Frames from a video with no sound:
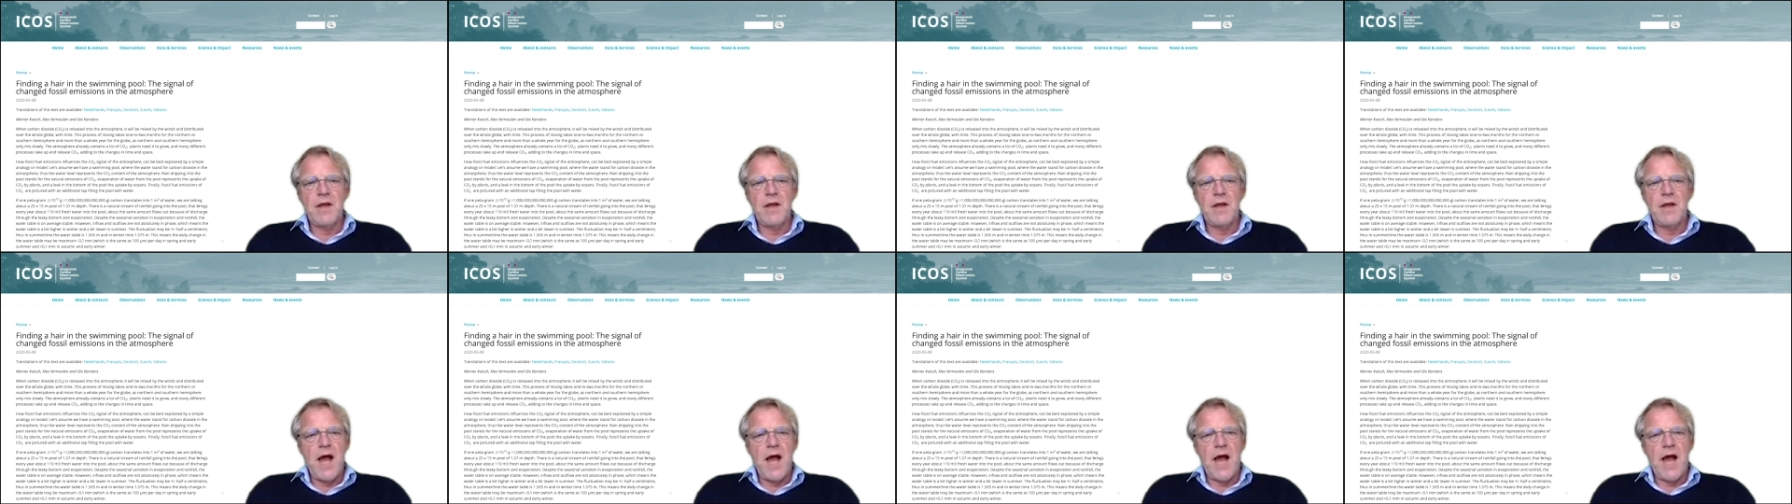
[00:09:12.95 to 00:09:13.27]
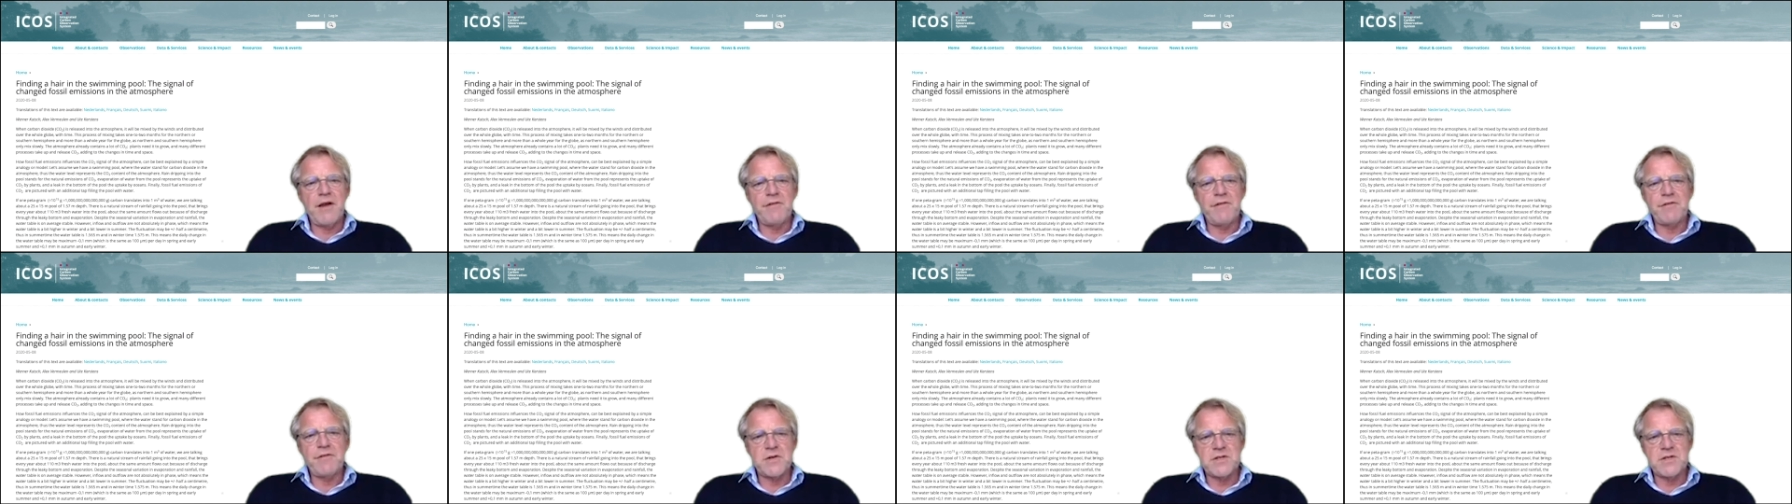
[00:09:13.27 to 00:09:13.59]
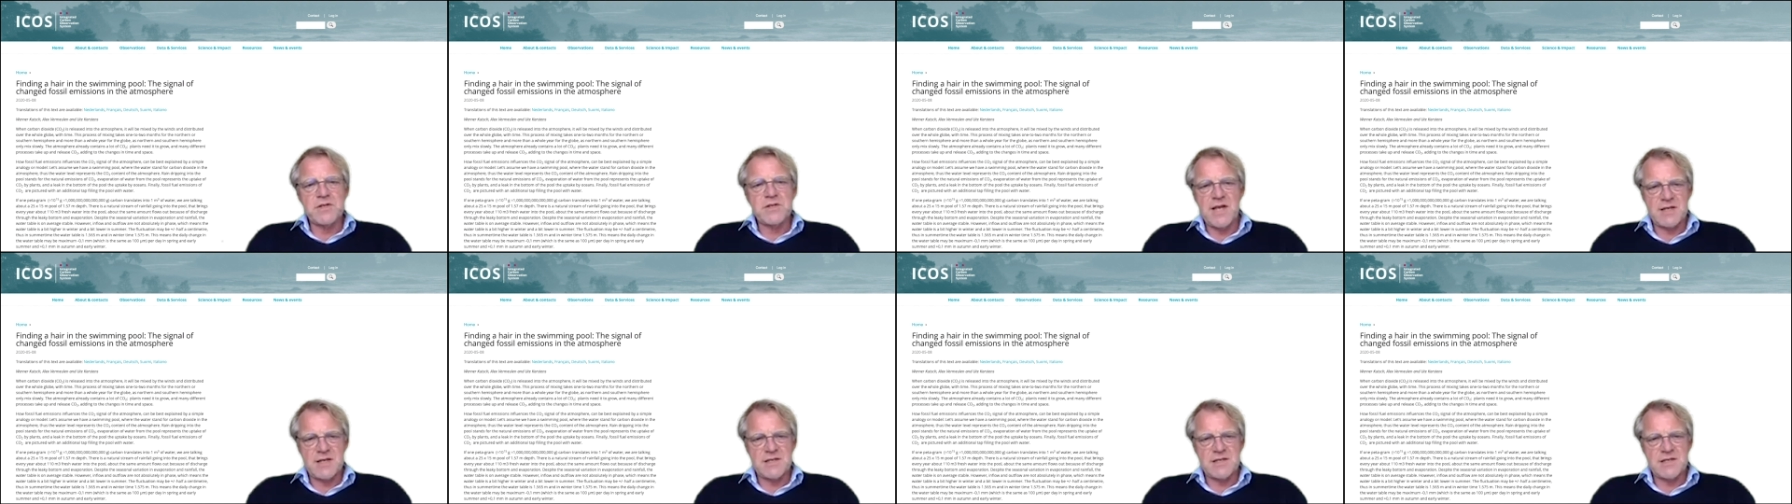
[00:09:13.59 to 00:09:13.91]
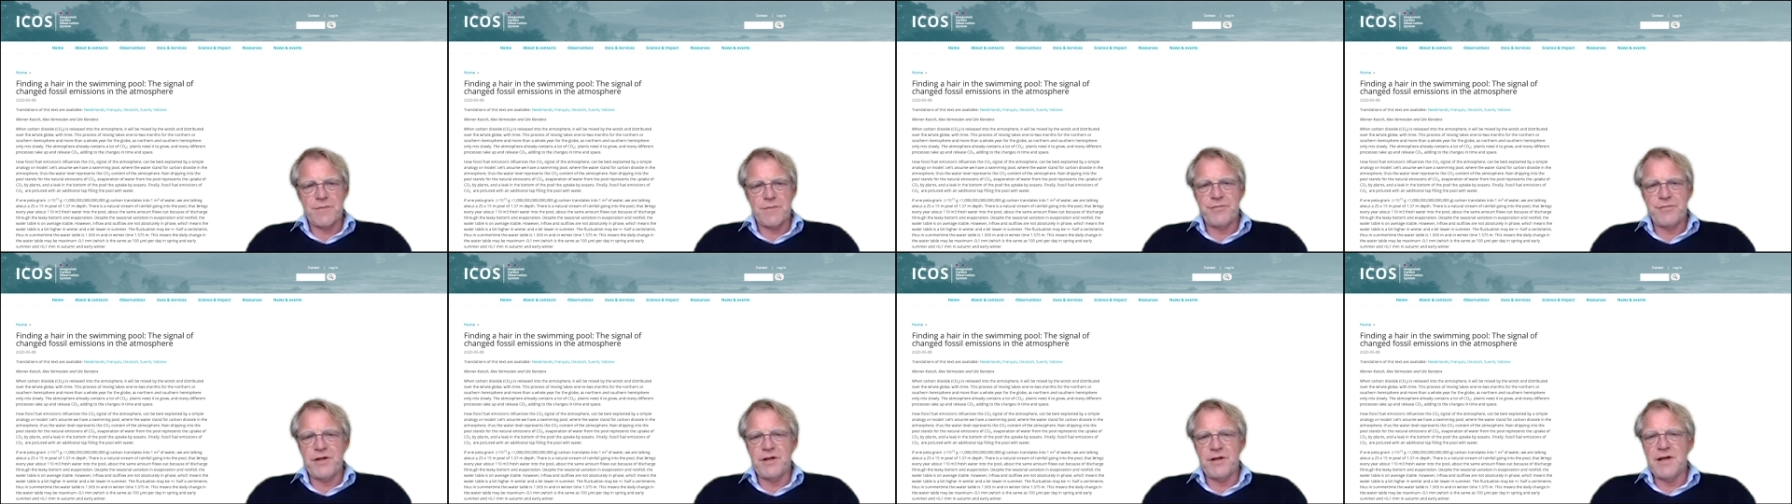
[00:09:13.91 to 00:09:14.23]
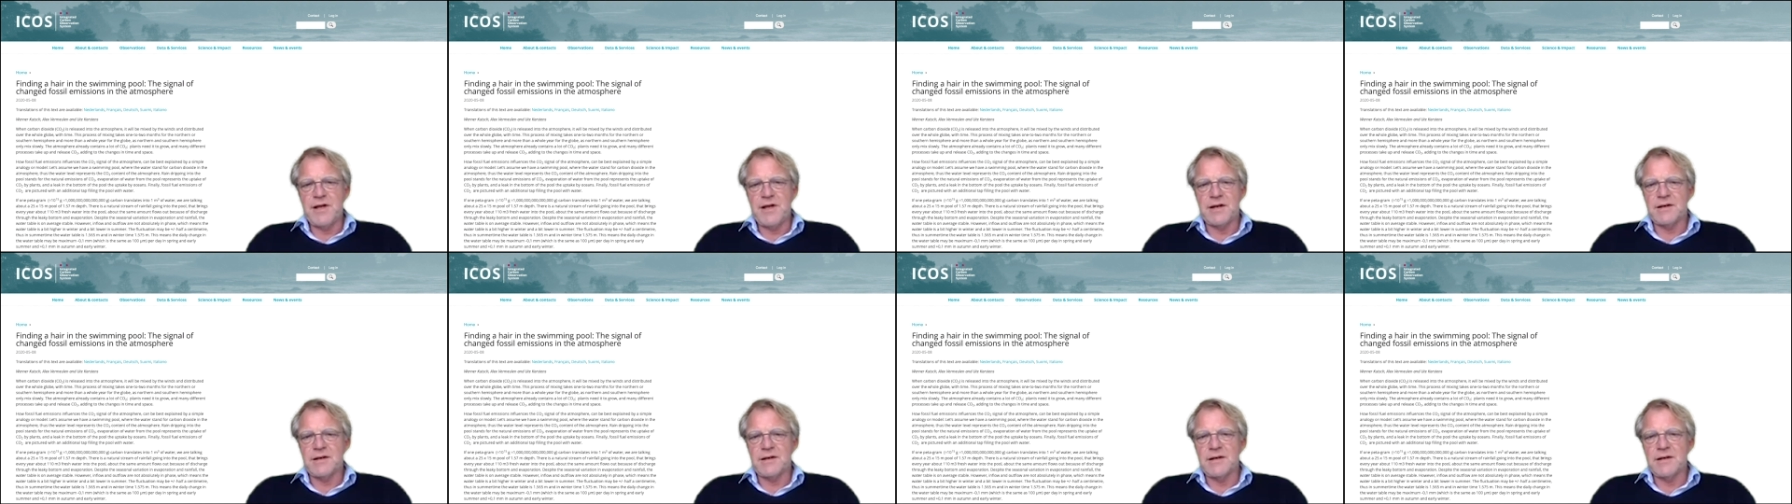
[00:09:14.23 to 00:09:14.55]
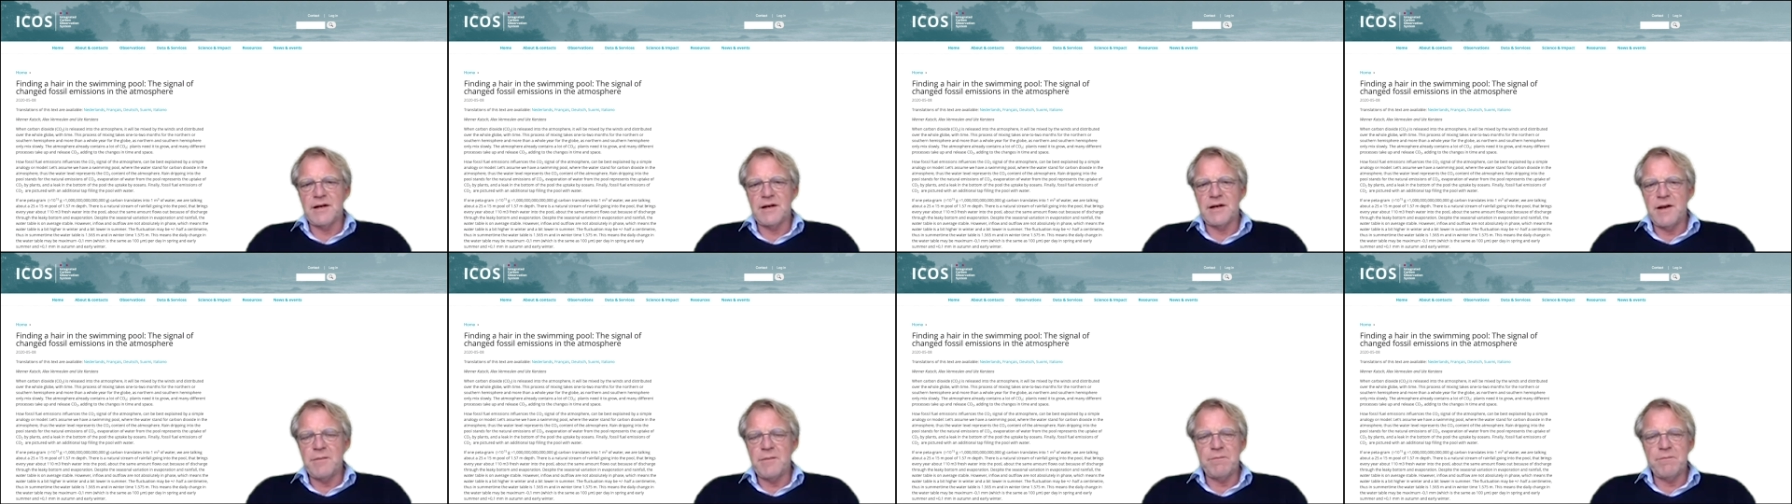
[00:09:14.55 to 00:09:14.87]
And of course, that's something that
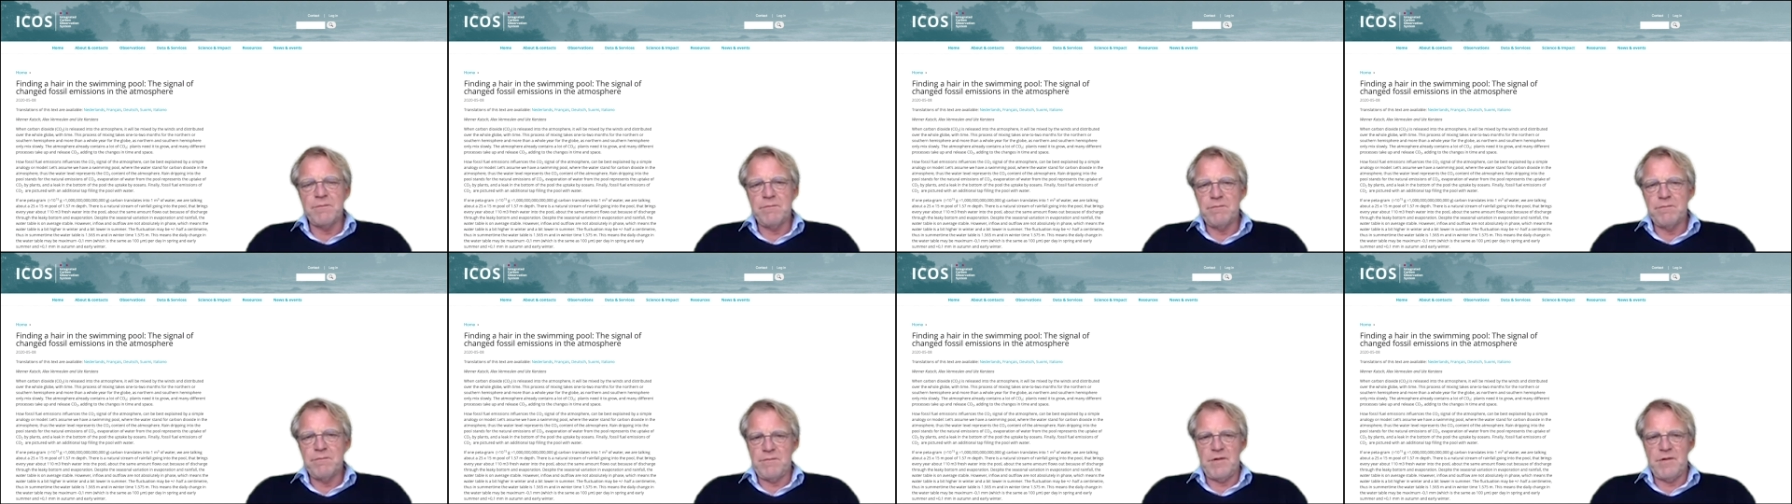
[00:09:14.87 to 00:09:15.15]
in